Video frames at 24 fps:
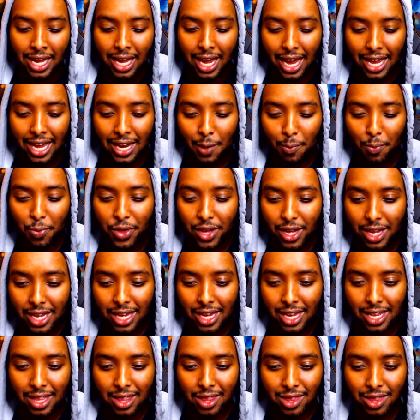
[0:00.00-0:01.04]
And I'm
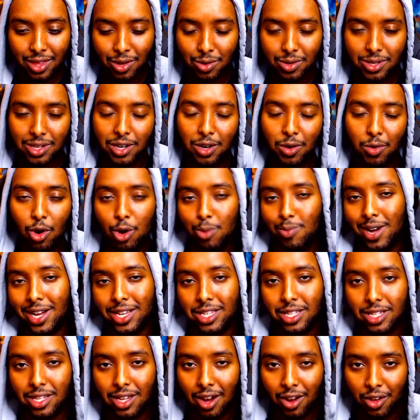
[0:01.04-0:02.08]
thinking those little
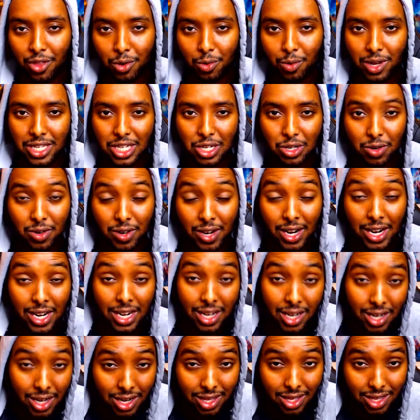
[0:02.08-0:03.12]
robots are the ones who
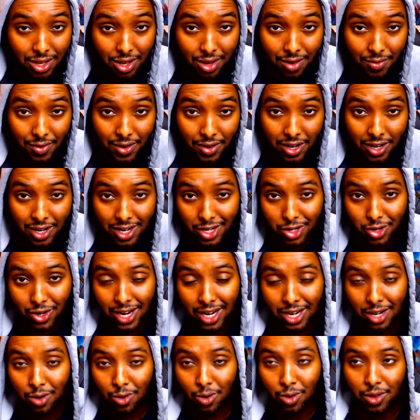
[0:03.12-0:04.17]
created the Infinity
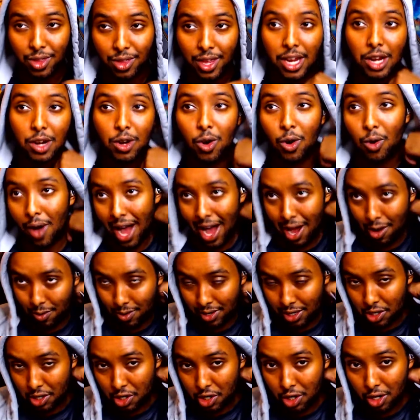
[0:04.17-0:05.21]
Train, or they know how
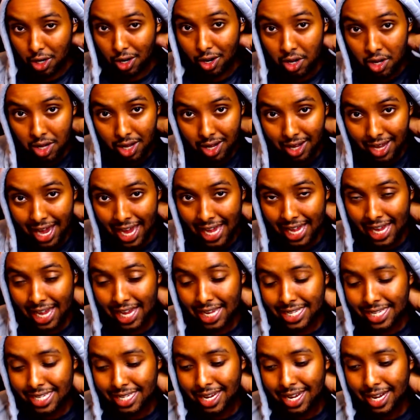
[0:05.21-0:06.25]
it should look, I
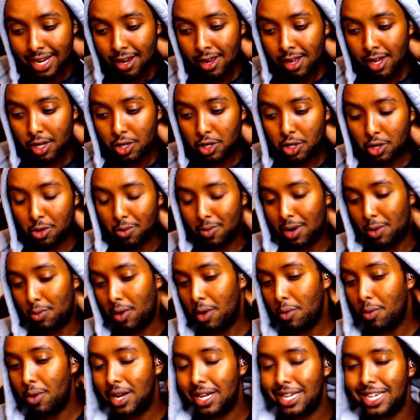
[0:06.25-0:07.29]
guess. So when
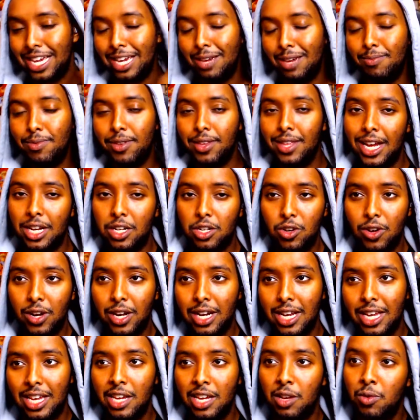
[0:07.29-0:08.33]
One One came to that train,
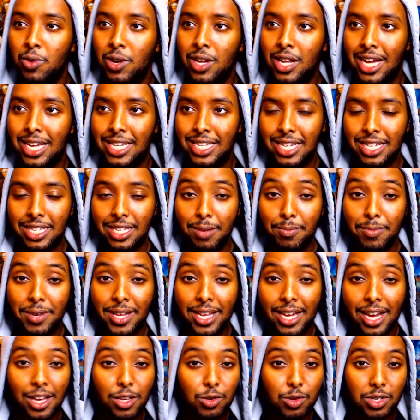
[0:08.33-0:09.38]
he realized that somebody
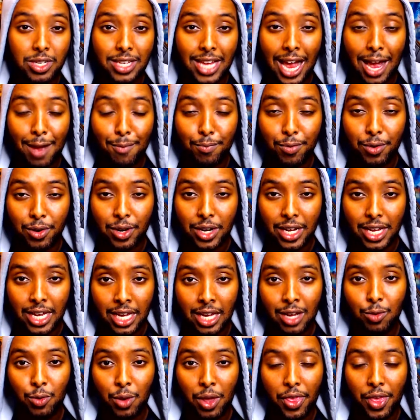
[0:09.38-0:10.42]
else was tampering it
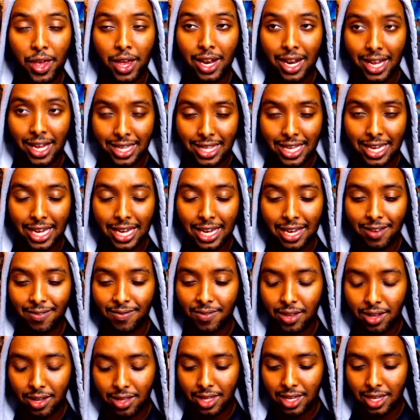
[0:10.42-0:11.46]
with it, like the King
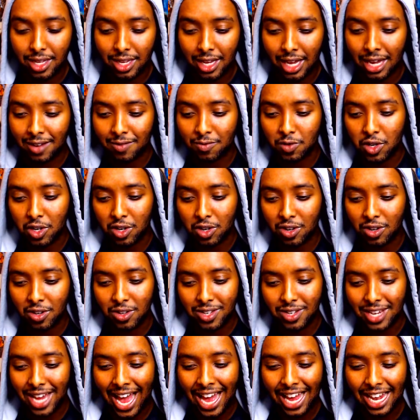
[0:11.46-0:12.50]
of the King of
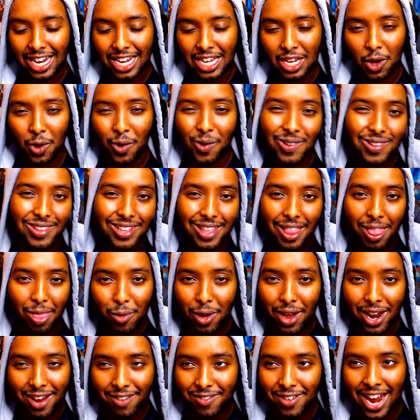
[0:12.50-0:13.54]
Turtles, Alioli,
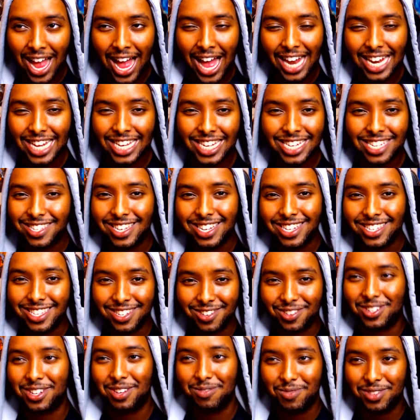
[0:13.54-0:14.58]
whatever, Aliasis
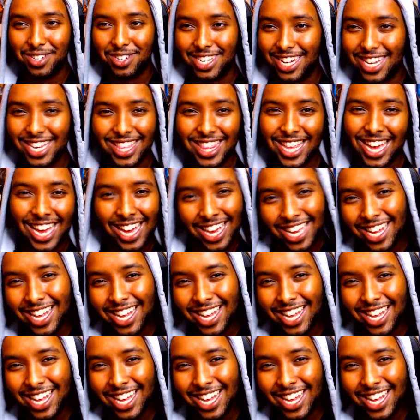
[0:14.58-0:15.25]
or some shit like that.